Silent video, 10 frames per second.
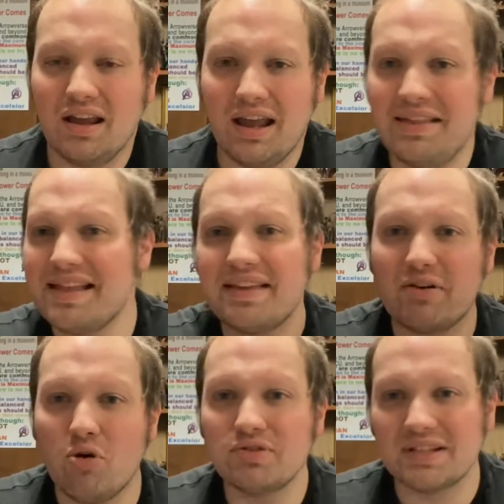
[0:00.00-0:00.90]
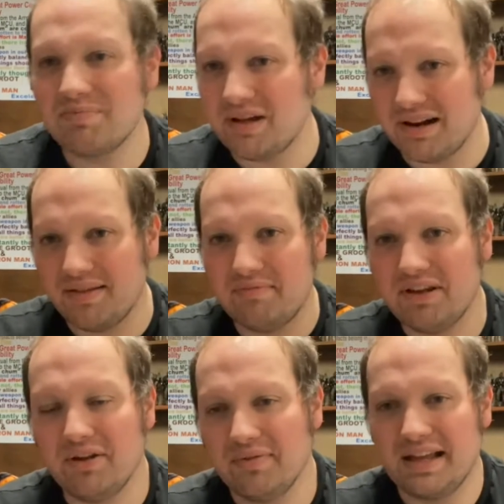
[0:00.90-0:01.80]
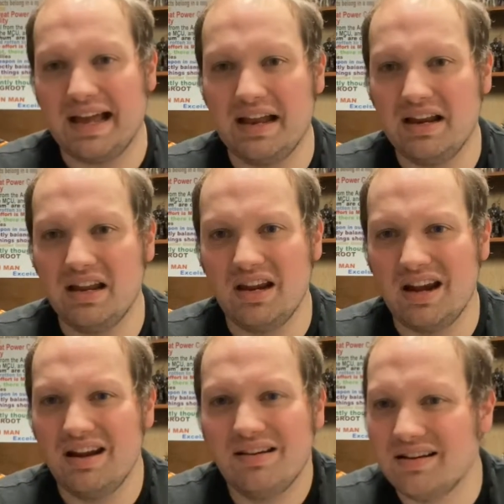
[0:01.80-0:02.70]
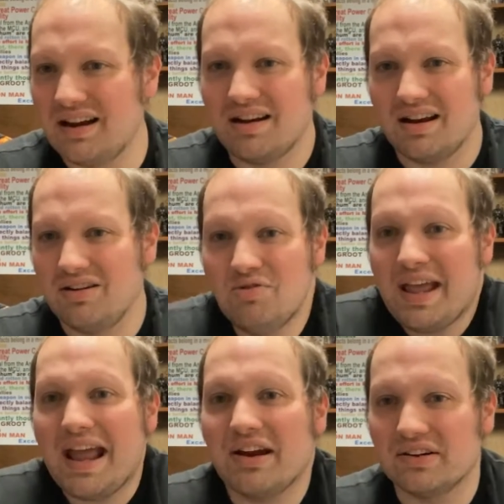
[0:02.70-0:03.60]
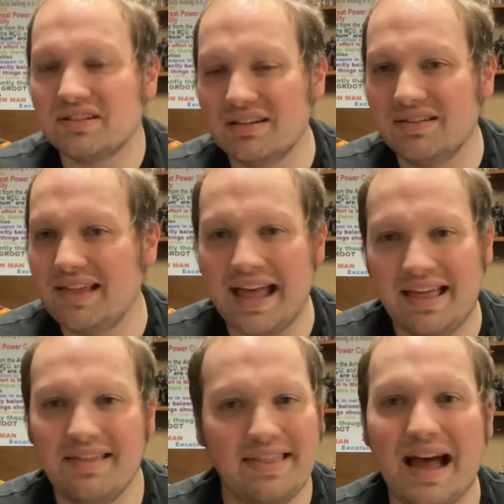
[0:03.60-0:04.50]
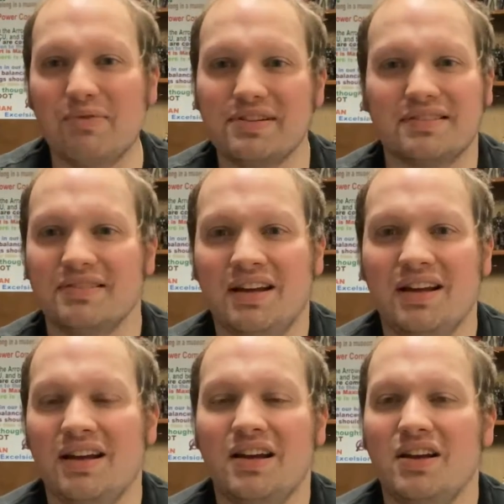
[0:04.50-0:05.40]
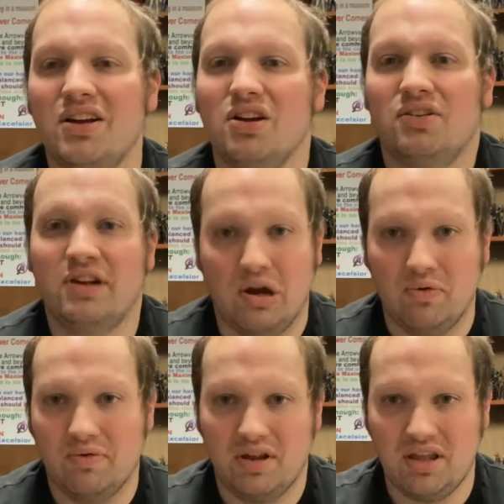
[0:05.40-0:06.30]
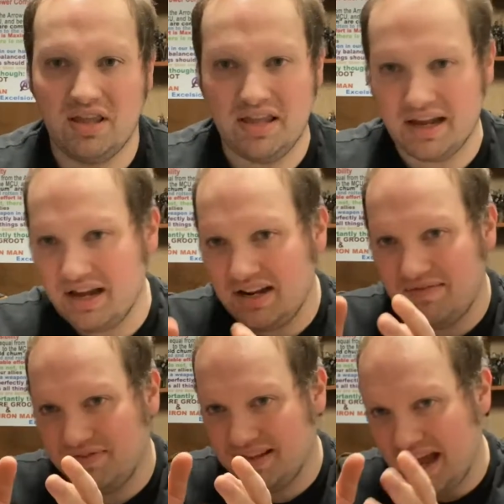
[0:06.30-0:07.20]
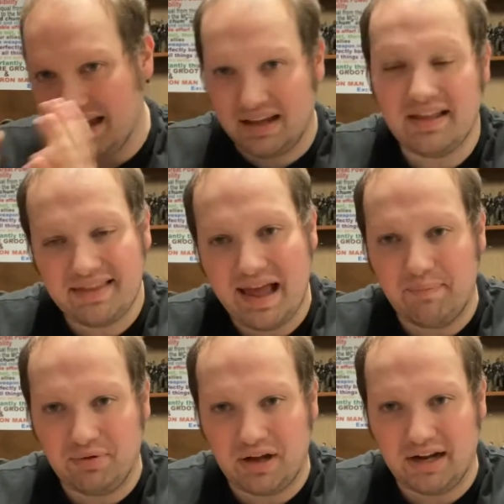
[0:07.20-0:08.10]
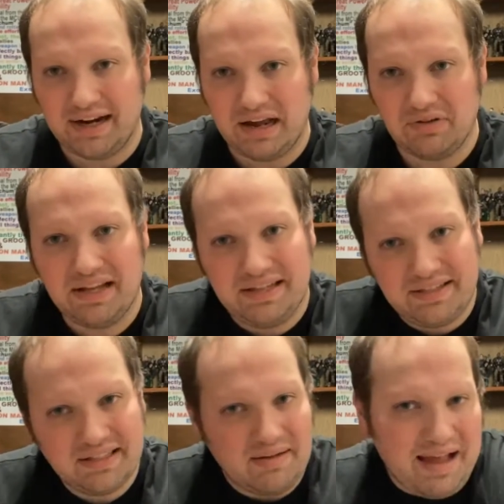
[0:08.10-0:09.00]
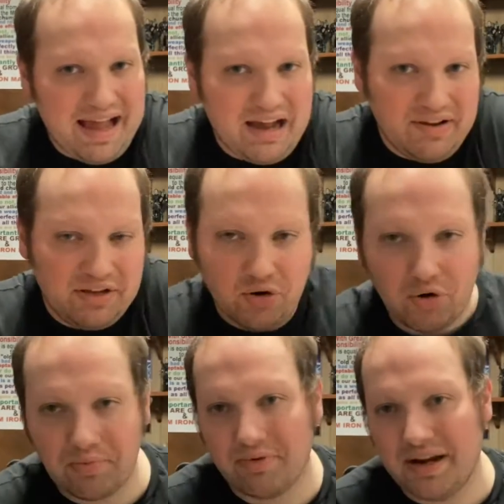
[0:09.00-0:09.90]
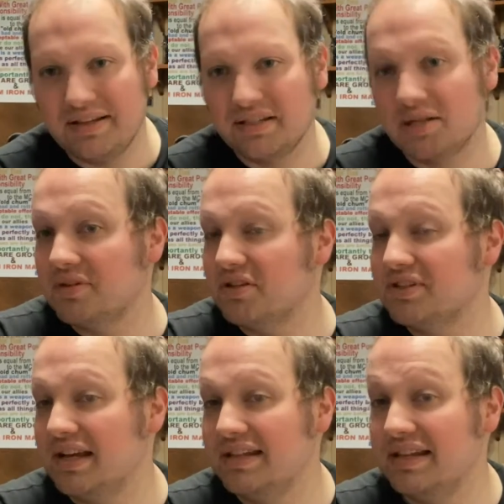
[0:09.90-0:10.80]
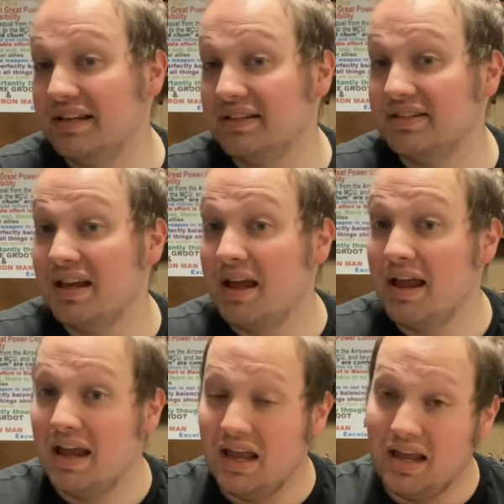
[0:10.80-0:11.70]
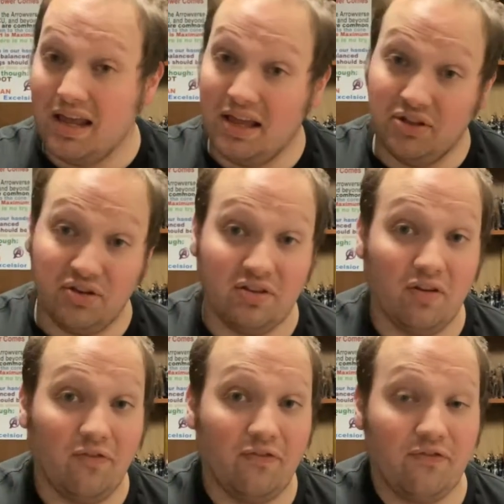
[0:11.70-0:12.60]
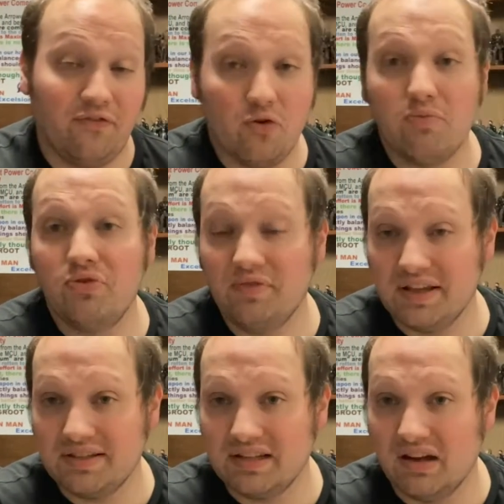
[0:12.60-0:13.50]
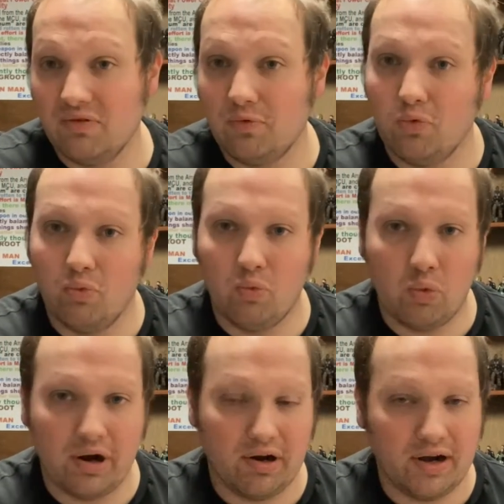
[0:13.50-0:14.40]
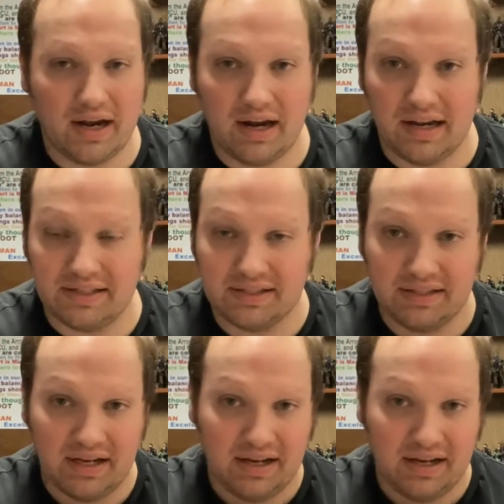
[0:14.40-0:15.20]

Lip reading: And that's like a whole subplot of them dealing with that. Who cares? That was no. You could have cut that plot out and somehow incorporated some of those ideas into the full movie itself, where it's